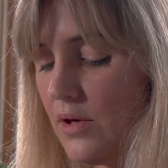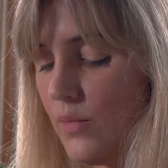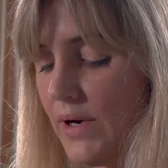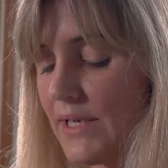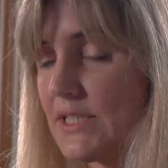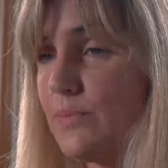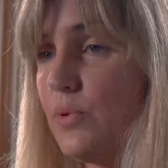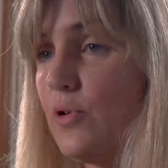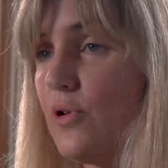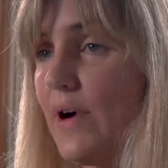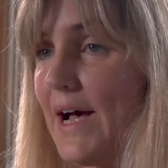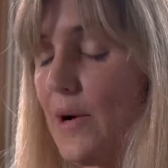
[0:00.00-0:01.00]
We'll
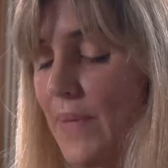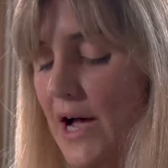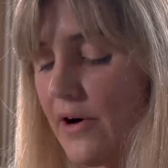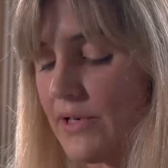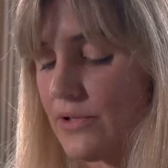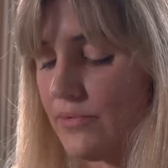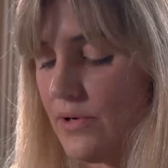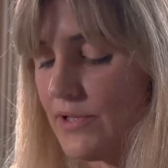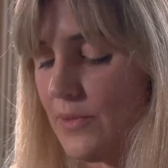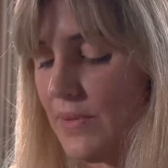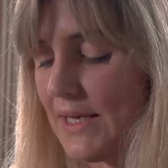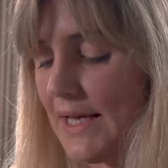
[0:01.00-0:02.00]
explore how Paris rose
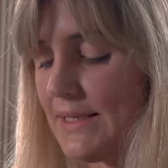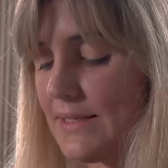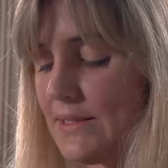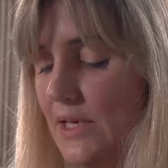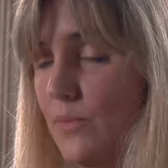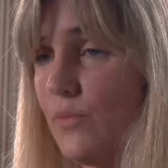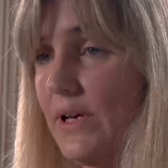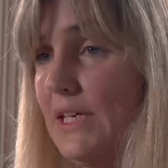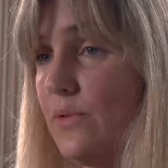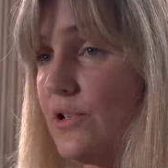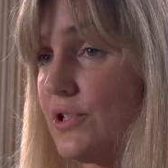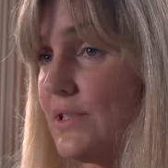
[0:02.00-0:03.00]
up against him when
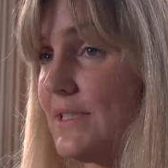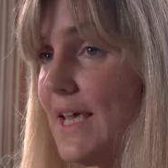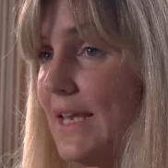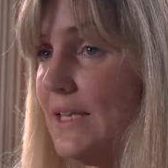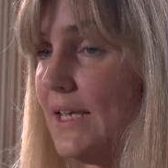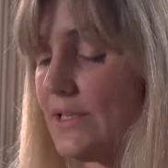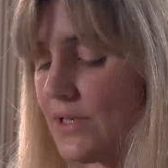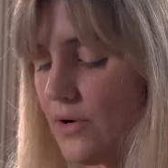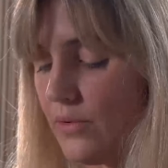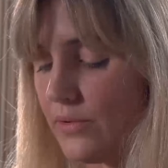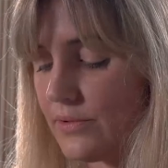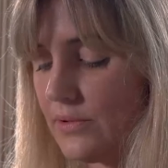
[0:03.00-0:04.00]
he was just 10 years
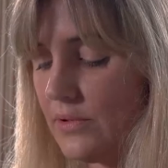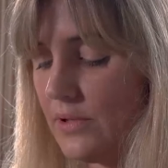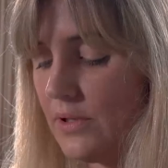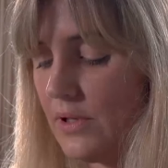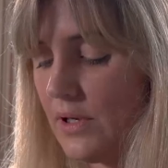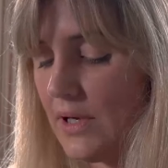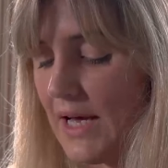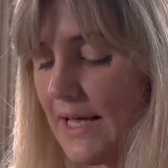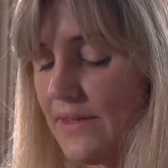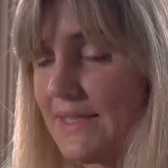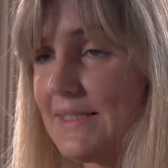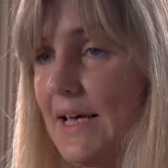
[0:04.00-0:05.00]
old
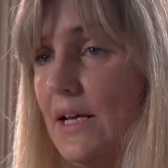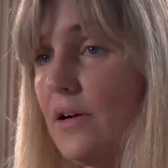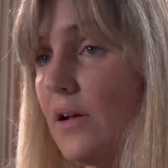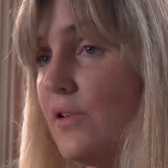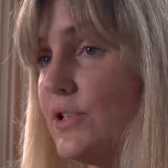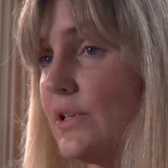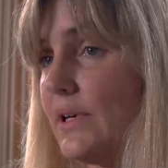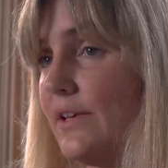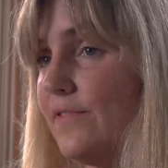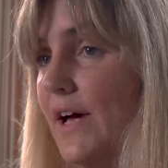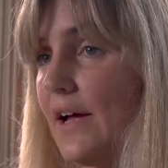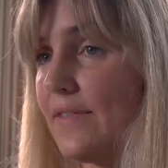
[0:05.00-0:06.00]
and the psychological
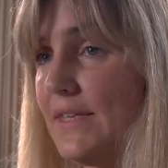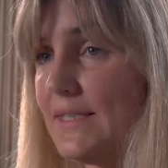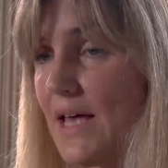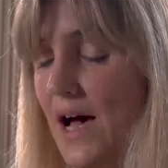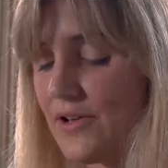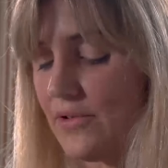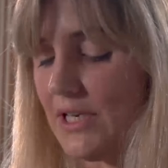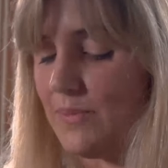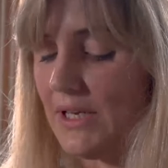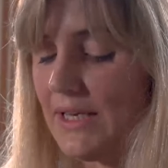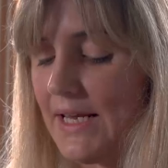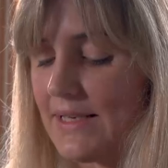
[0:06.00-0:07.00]
effect this had on him
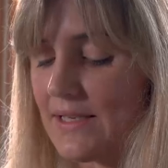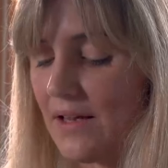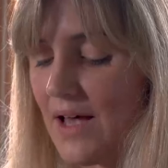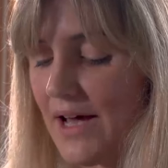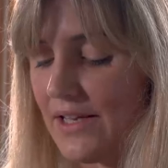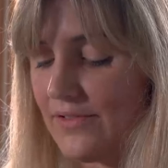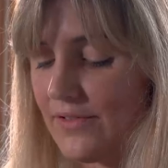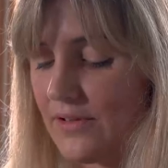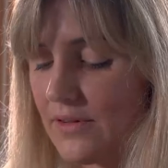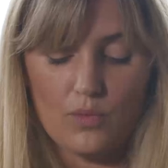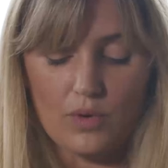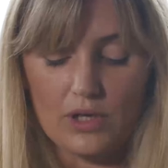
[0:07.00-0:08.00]
in later life.
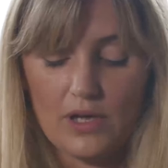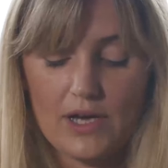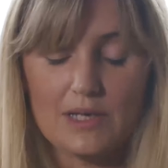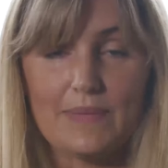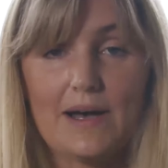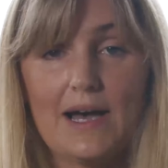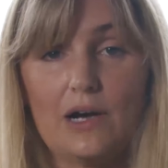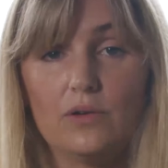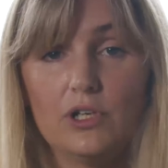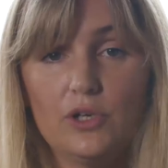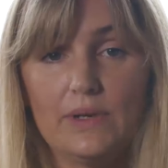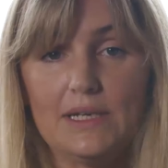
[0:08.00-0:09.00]
We'll learn about how
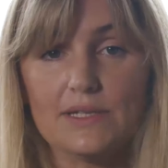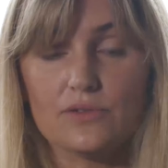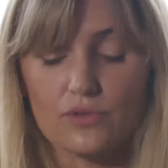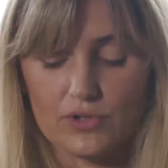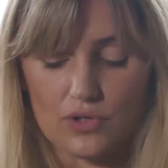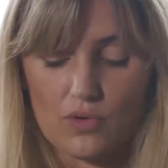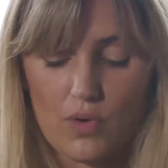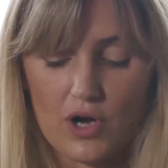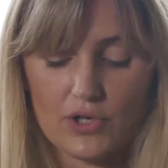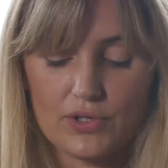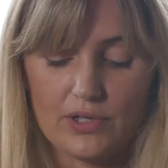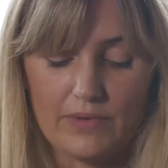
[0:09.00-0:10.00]
Louis sought to
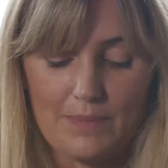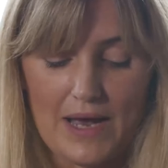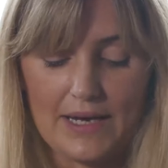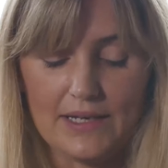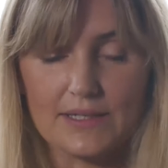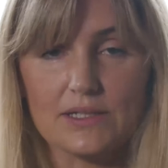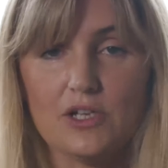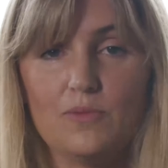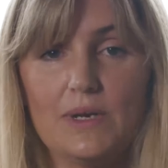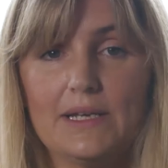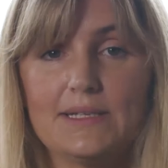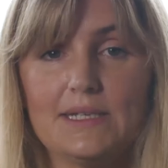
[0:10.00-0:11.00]
quash the rebellious
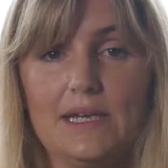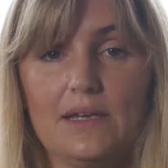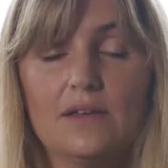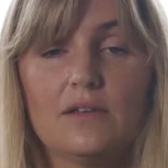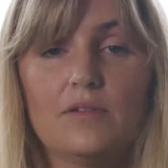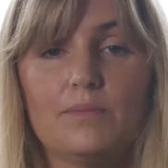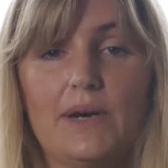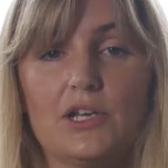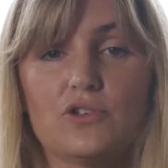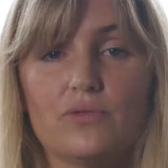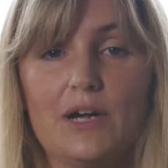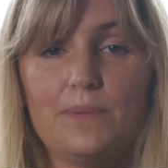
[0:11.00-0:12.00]
nobility by
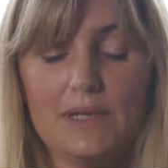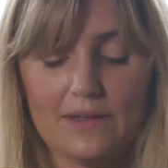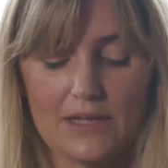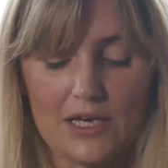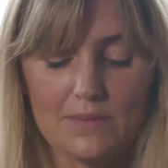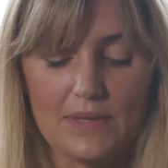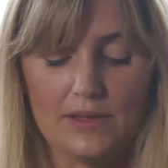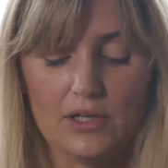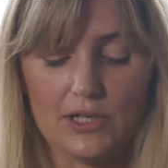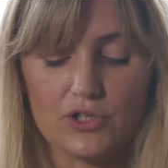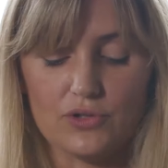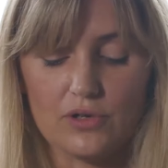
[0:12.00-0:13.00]
trapping them in
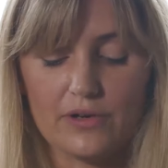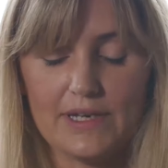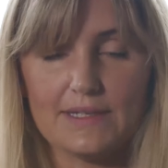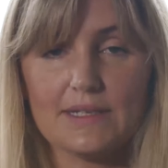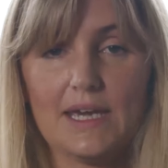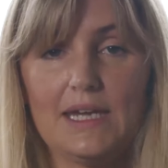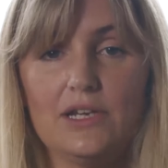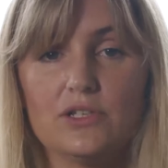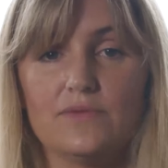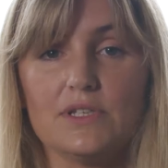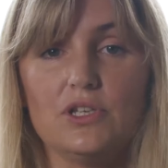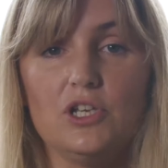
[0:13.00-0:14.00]
the luxurious
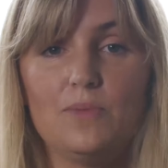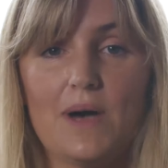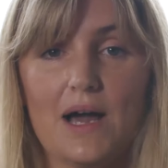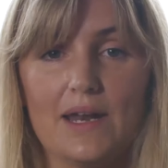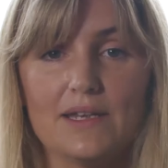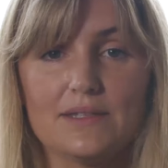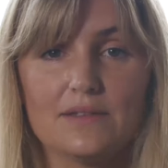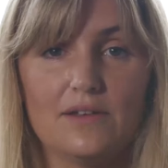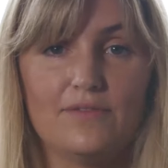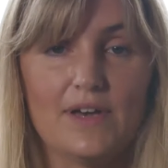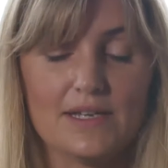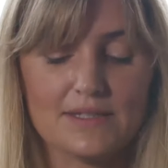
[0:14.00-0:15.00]
cage of his new palace
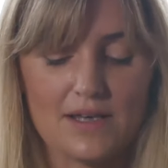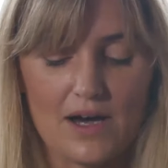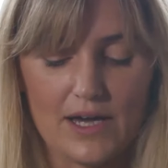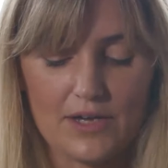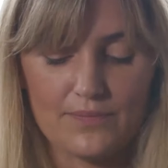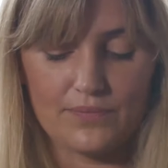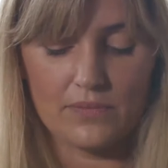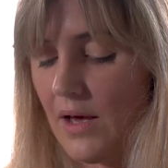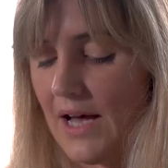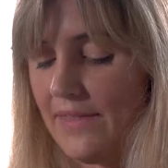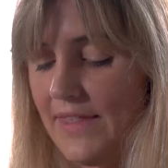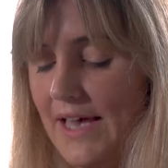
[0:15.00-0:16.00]
at Versailles,
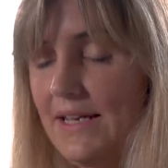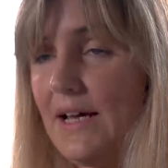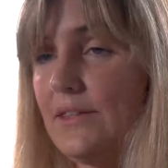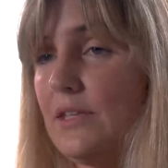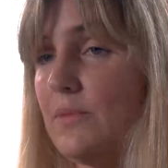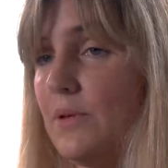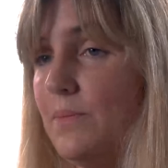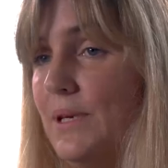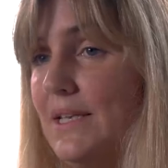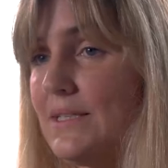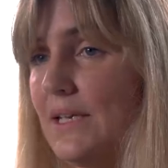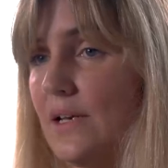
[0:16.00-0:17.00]
and then had them
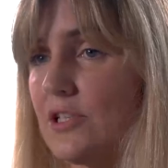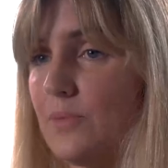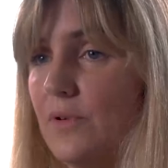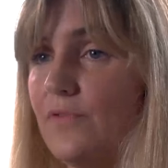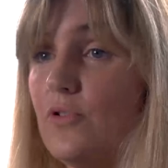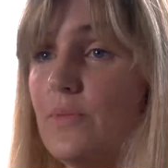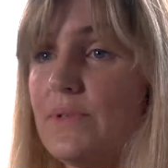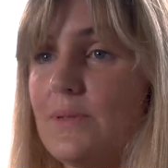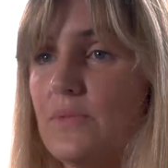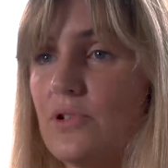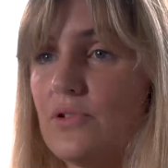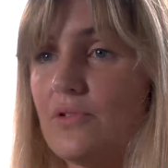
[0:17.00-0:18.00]
competing to perform
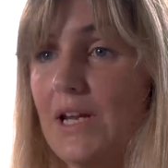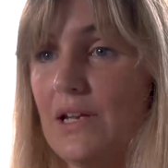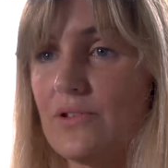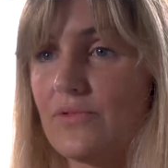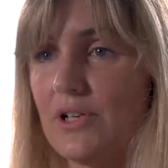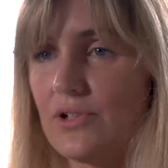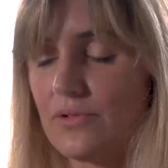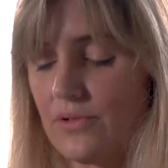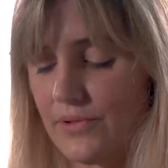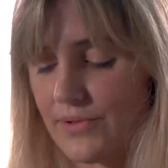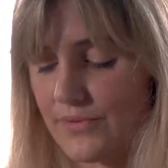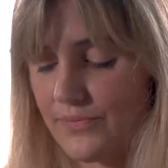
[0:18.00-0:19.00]
some strange
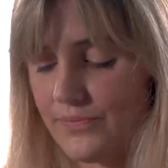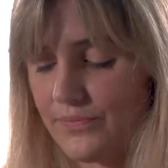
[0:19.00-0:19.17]
rituals.